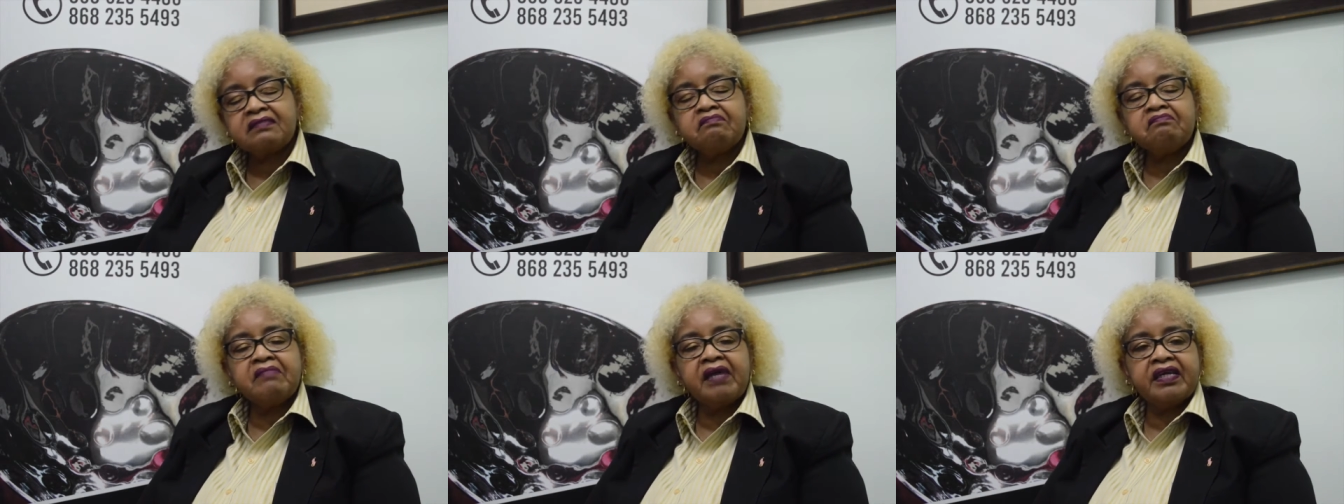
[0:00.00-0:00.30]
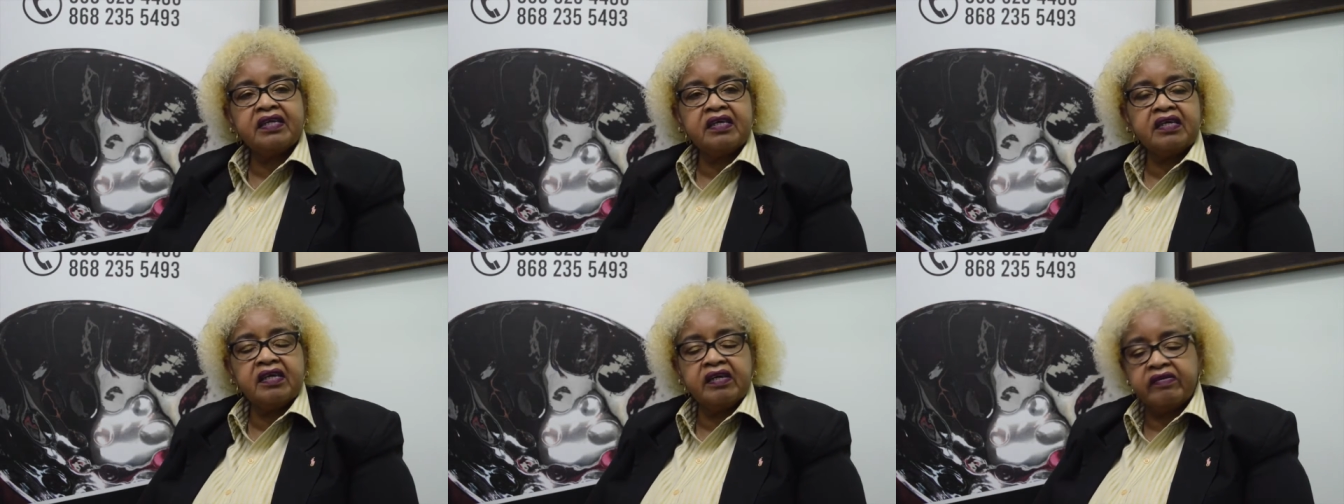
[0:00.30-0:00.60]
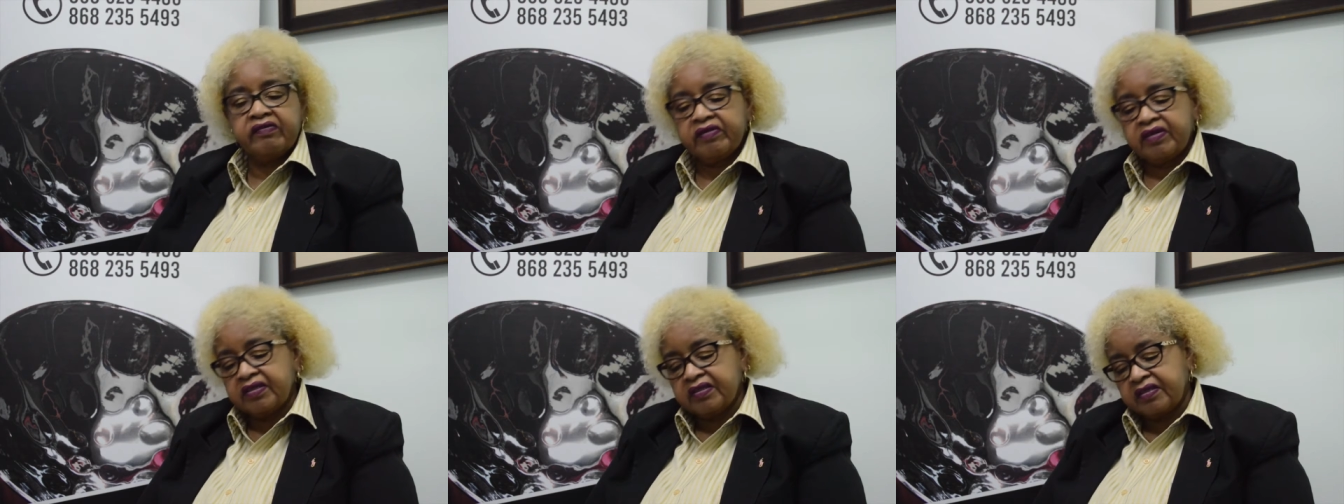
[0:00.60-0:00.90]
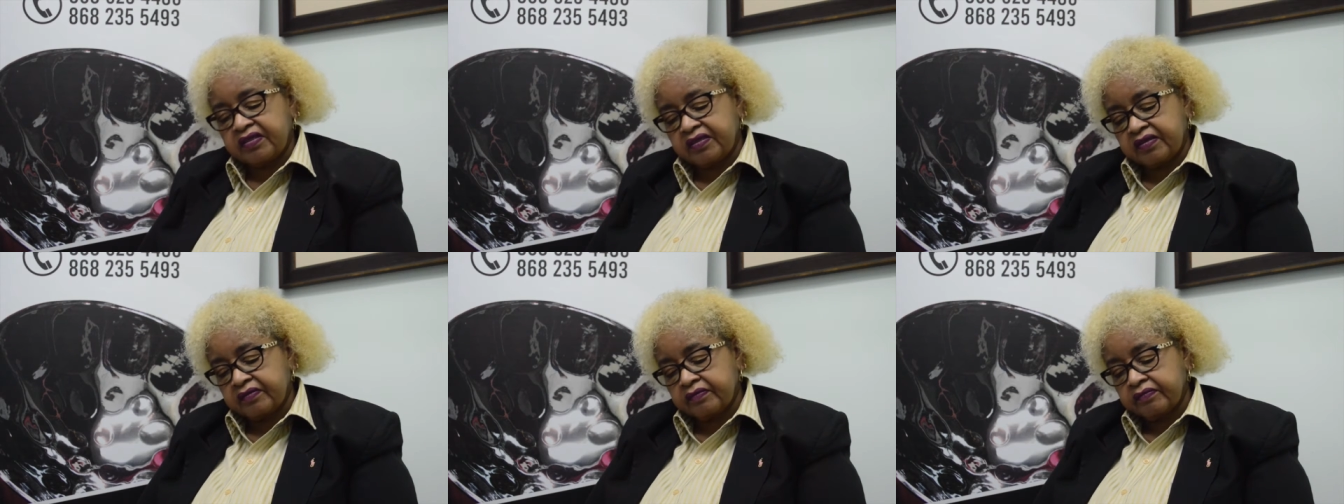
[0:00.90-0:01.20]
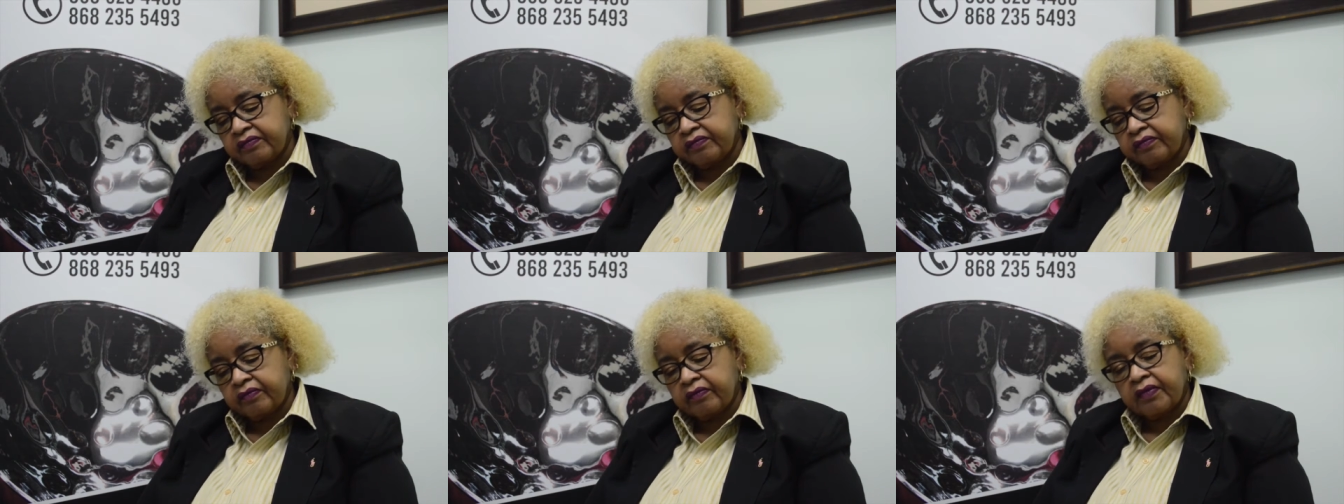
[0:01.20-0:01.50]
many areas:
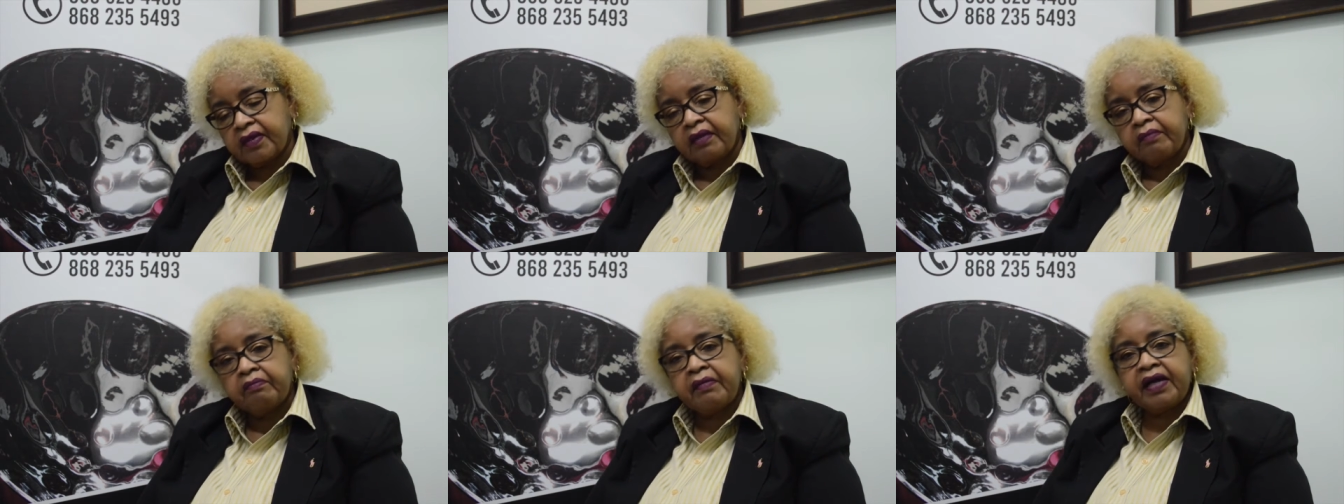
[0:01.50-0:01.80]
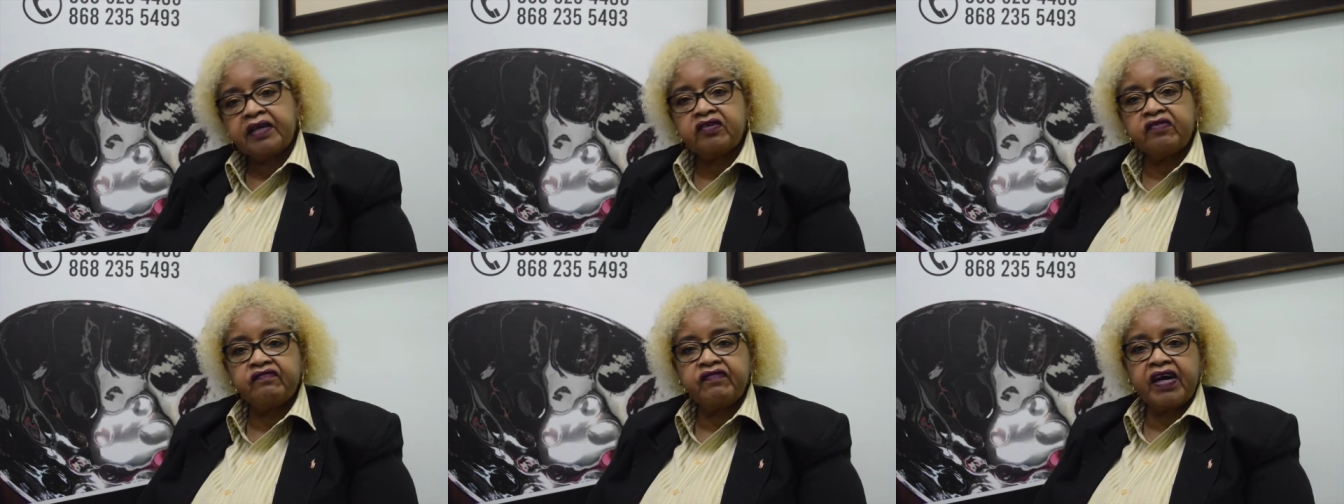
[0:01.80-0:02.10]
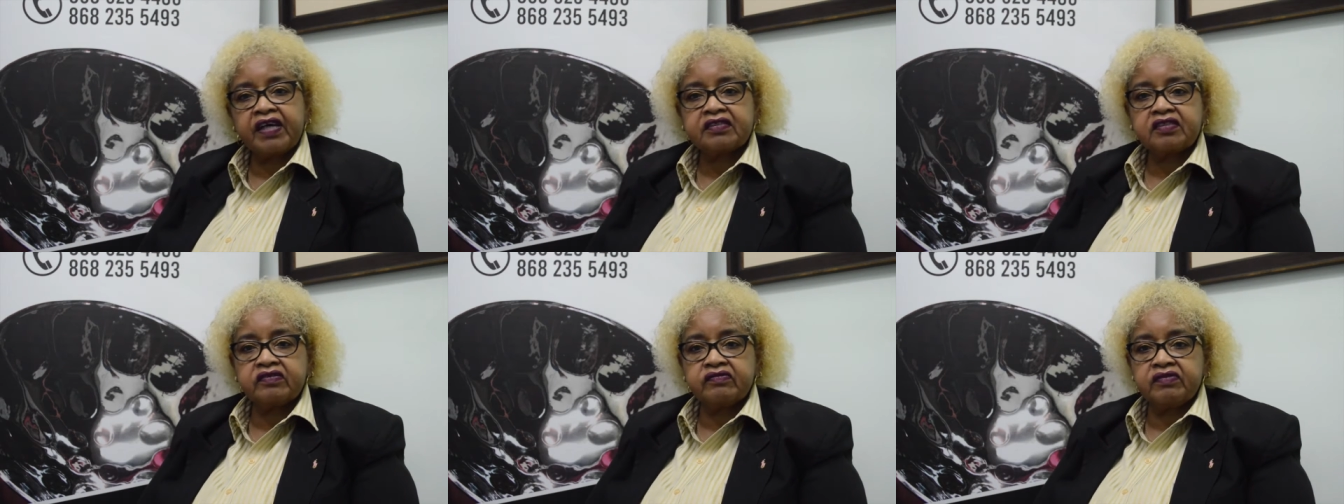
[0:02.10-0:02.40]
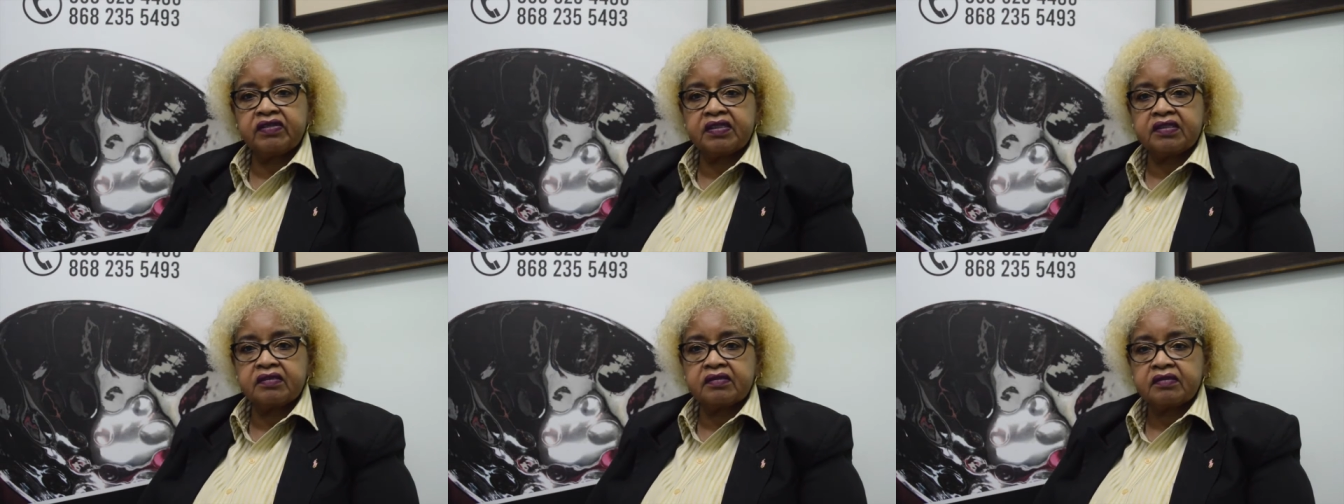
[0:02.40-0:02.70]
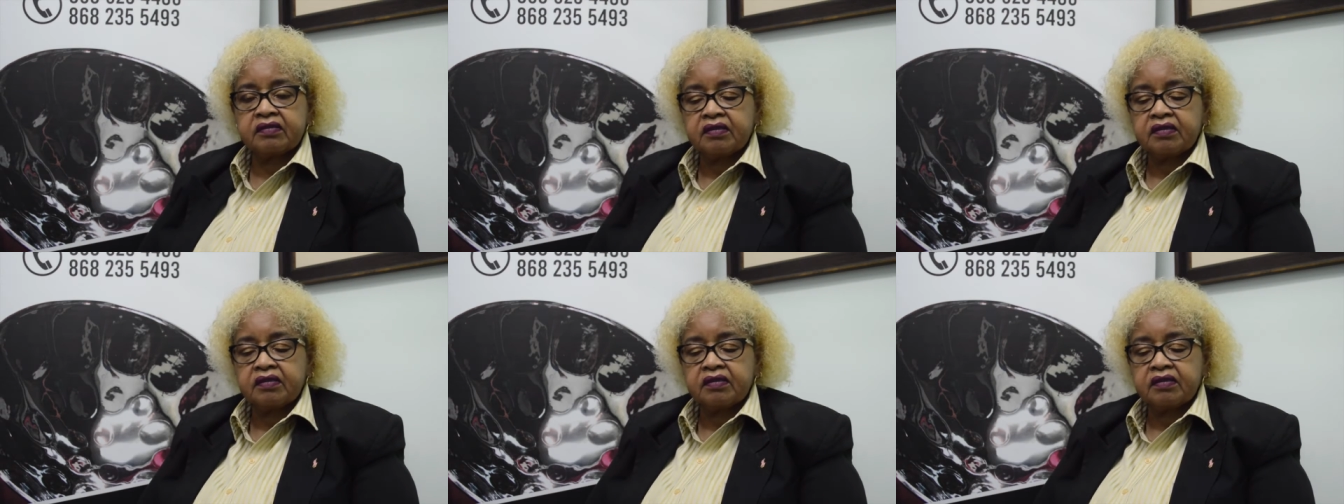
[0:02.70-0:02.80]
manufacturing,